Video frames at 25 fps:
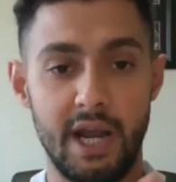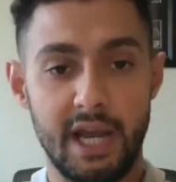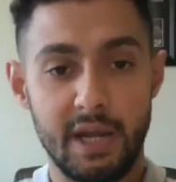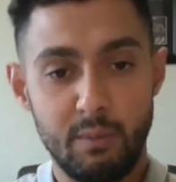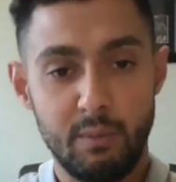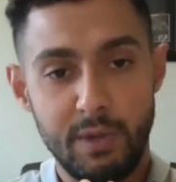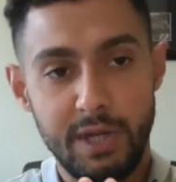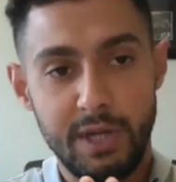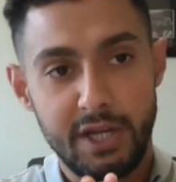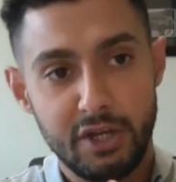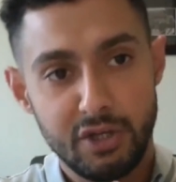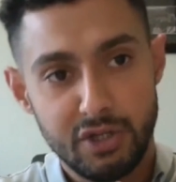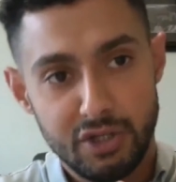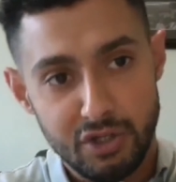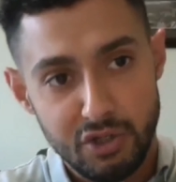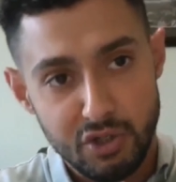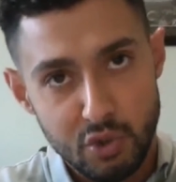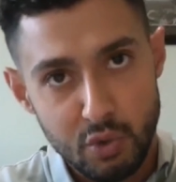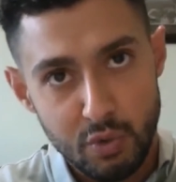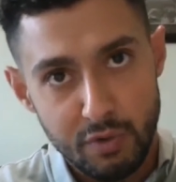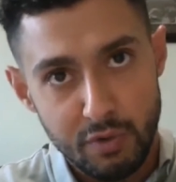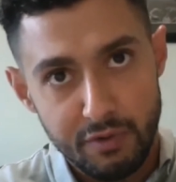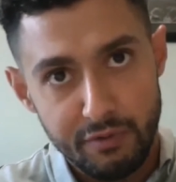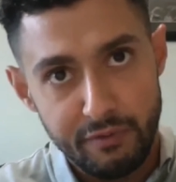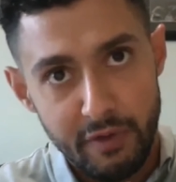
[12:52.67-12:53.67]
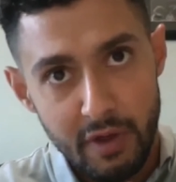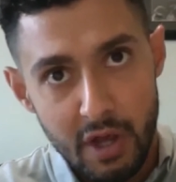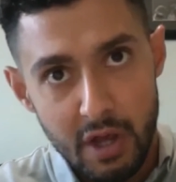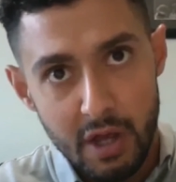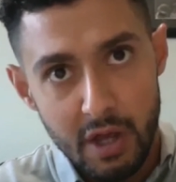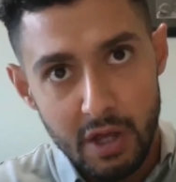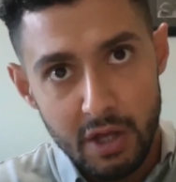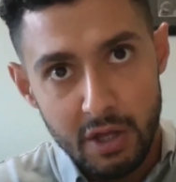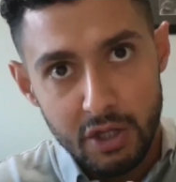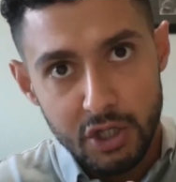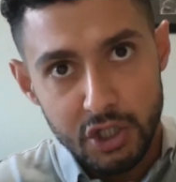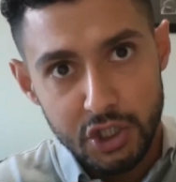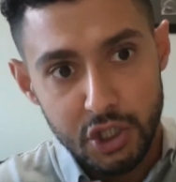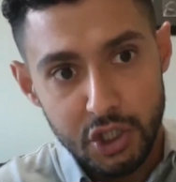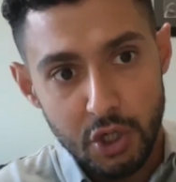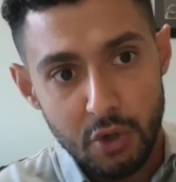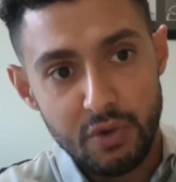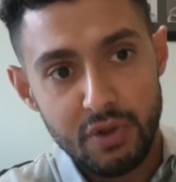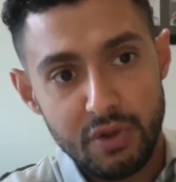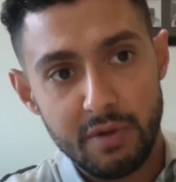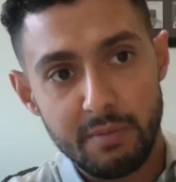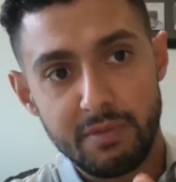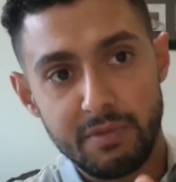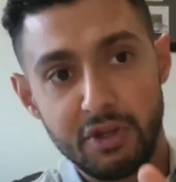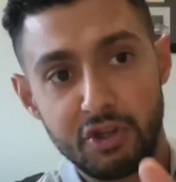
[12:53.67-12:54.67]
And we can sort of show
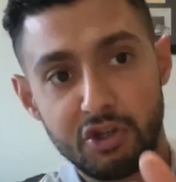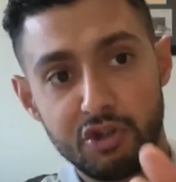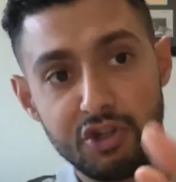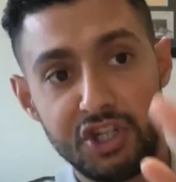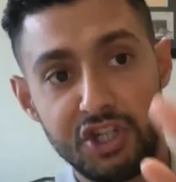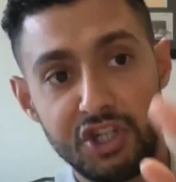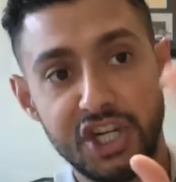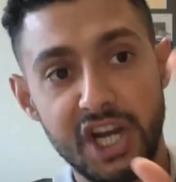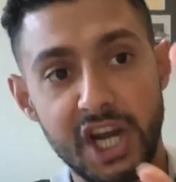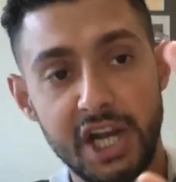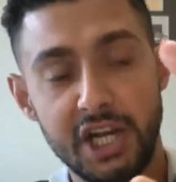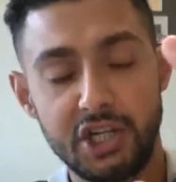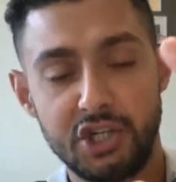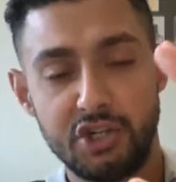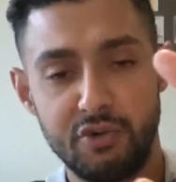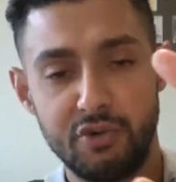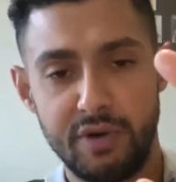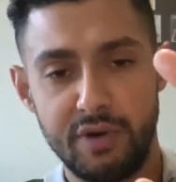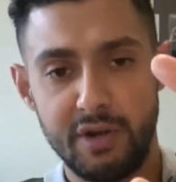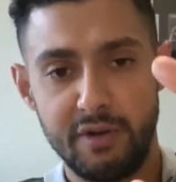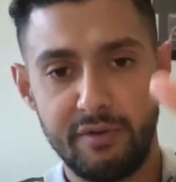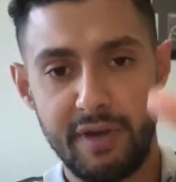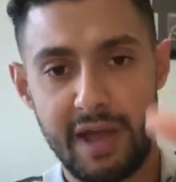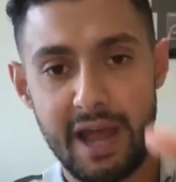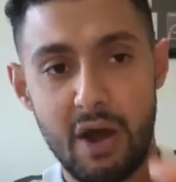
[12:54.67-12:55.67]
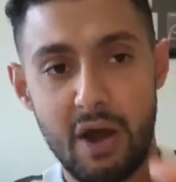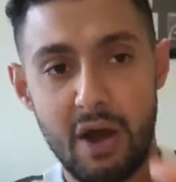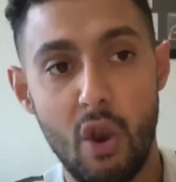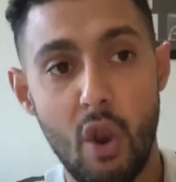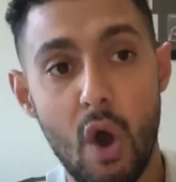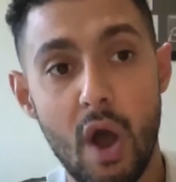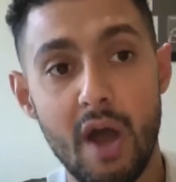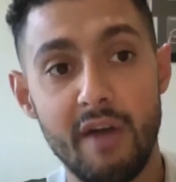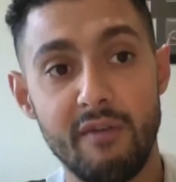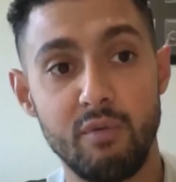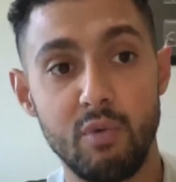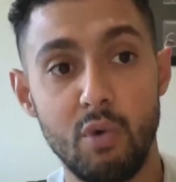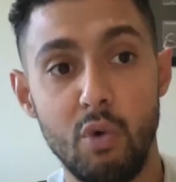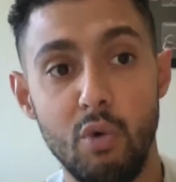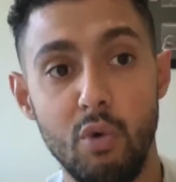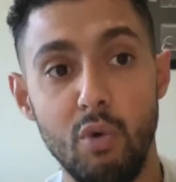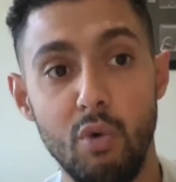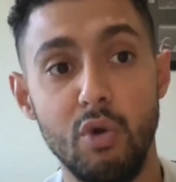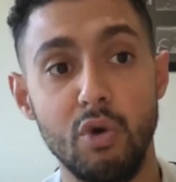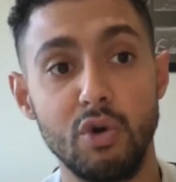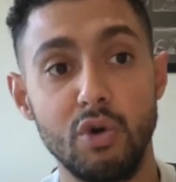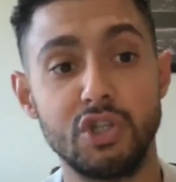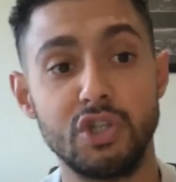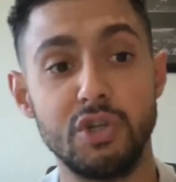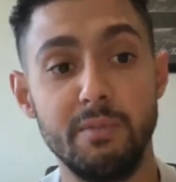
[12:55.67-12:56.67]
them the trajectory of how life will
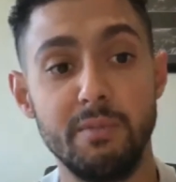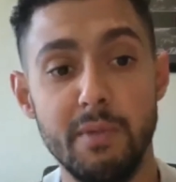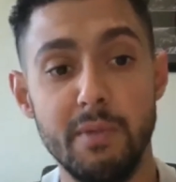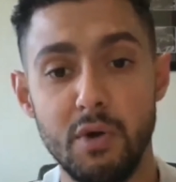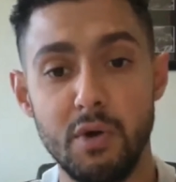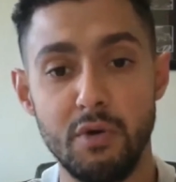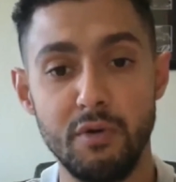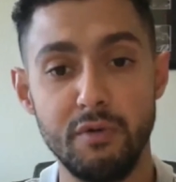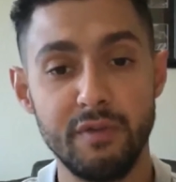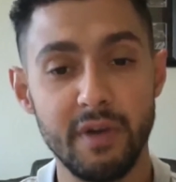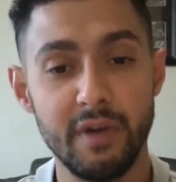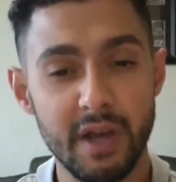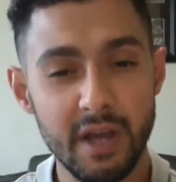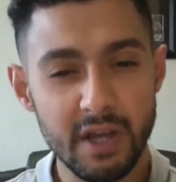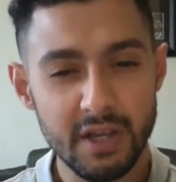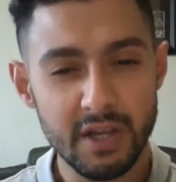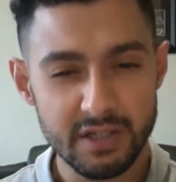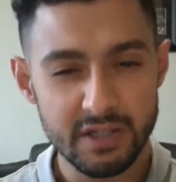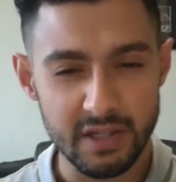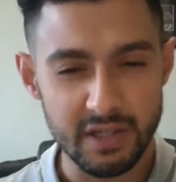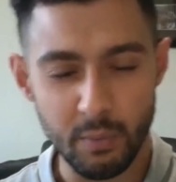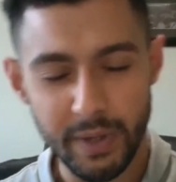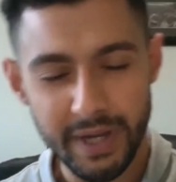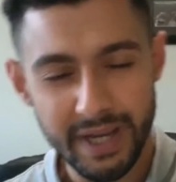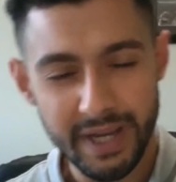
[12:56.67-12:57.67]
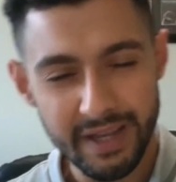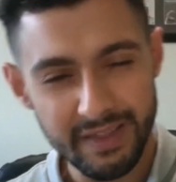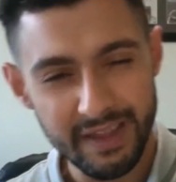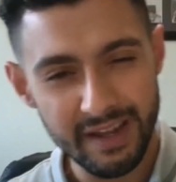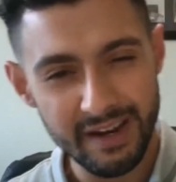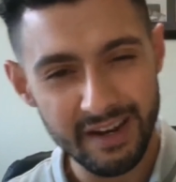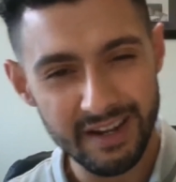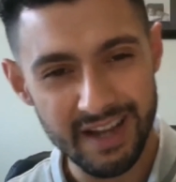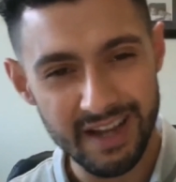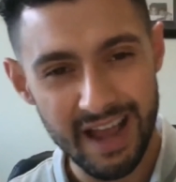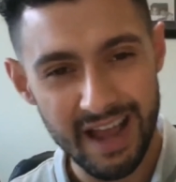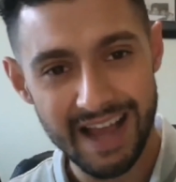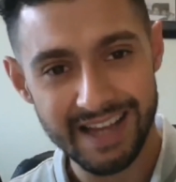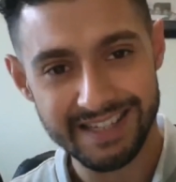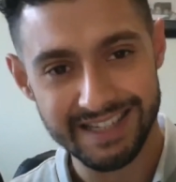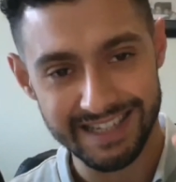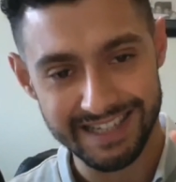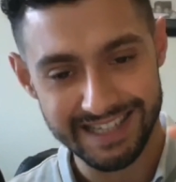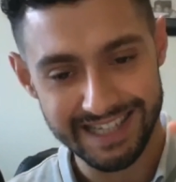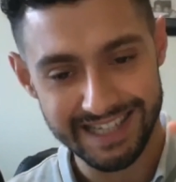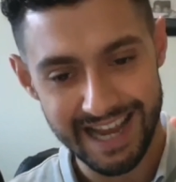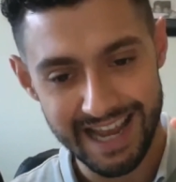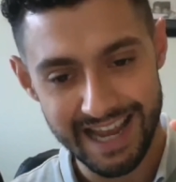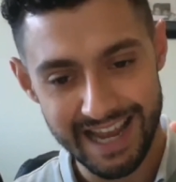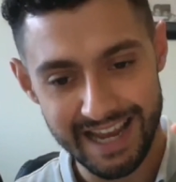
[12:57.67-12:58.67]
look to move, so that we can then
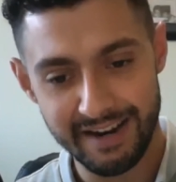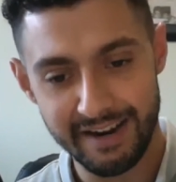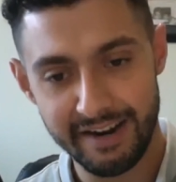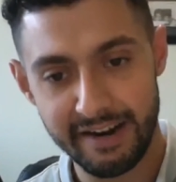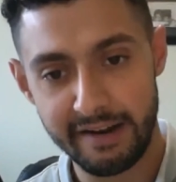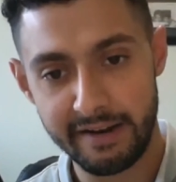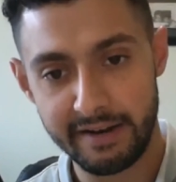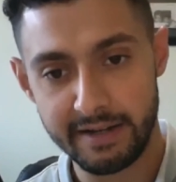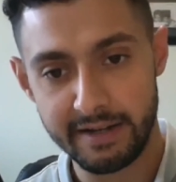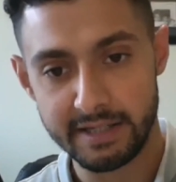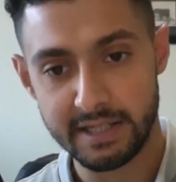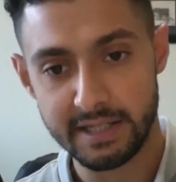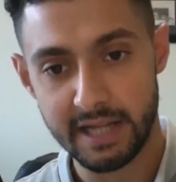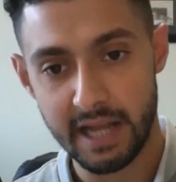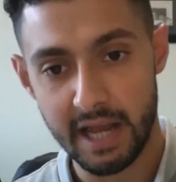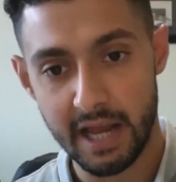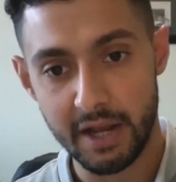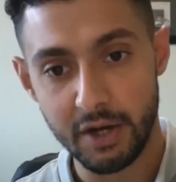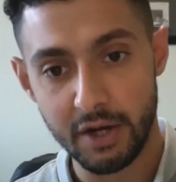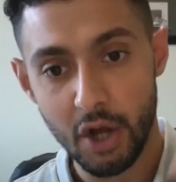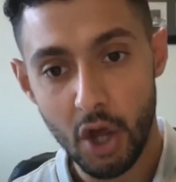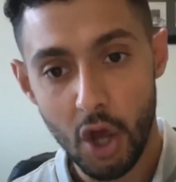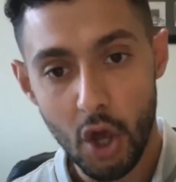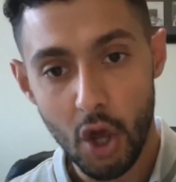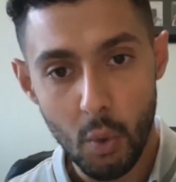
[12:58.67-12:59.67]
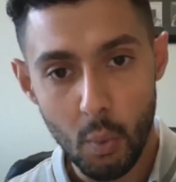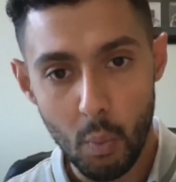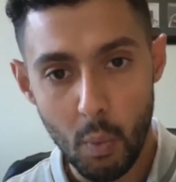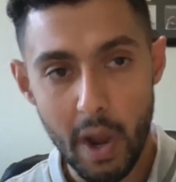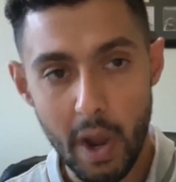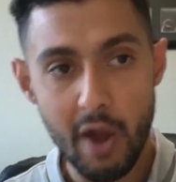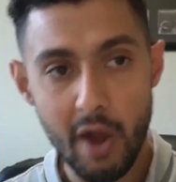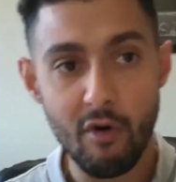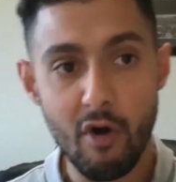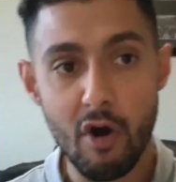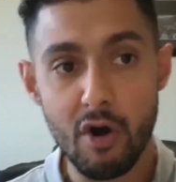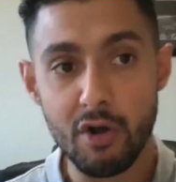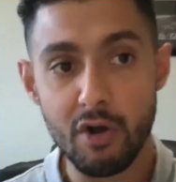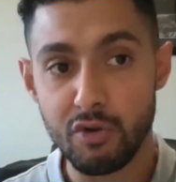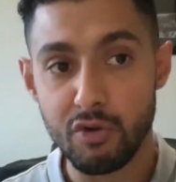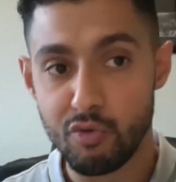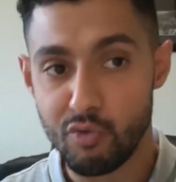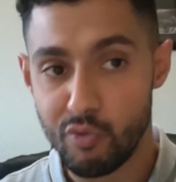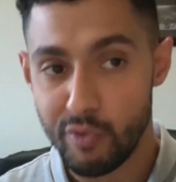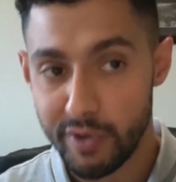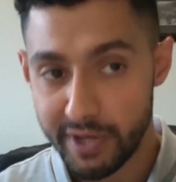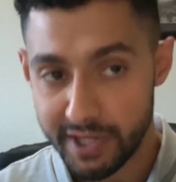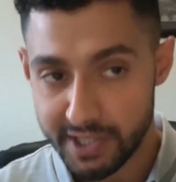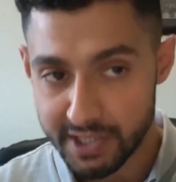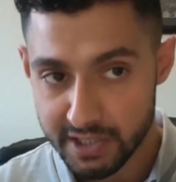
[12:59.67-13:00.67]
ascertain and understand where are the
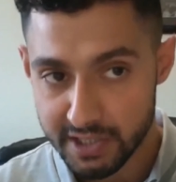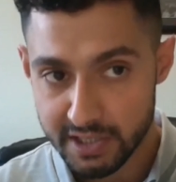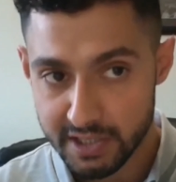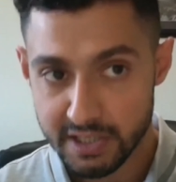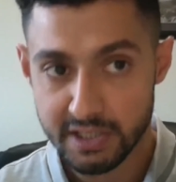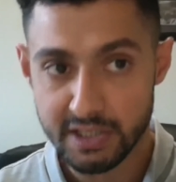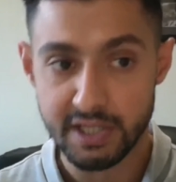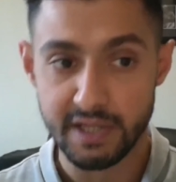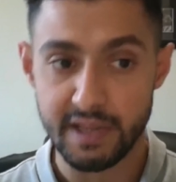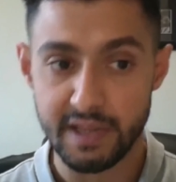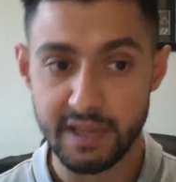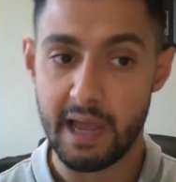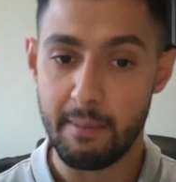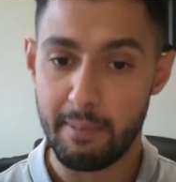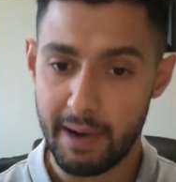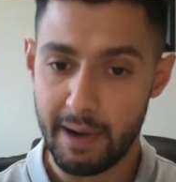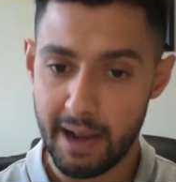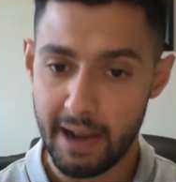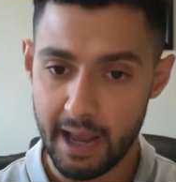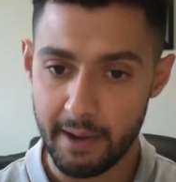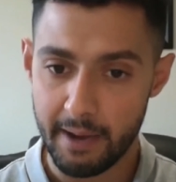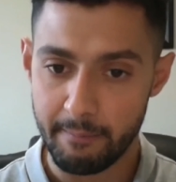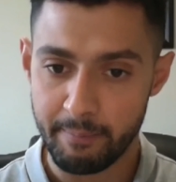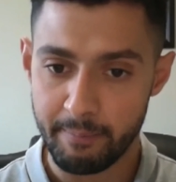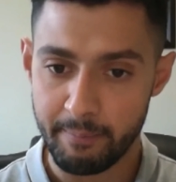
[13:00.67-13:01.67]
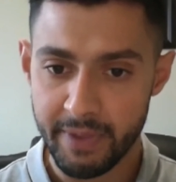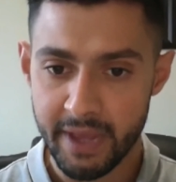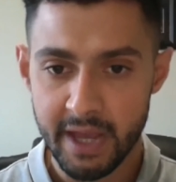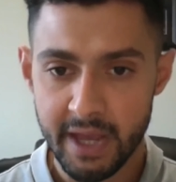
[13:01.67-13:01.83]
risks to their plan.